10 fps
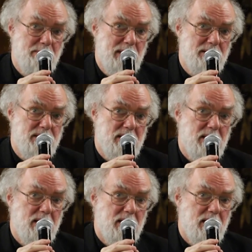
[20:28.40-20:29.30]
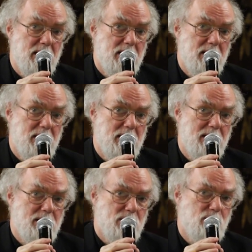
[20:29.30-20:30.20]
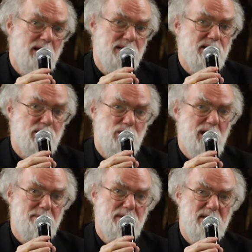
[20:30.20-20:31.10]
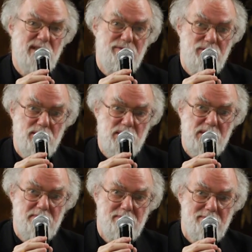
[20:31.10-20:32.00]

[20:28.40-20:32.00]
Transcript: about a Christ shaped difference.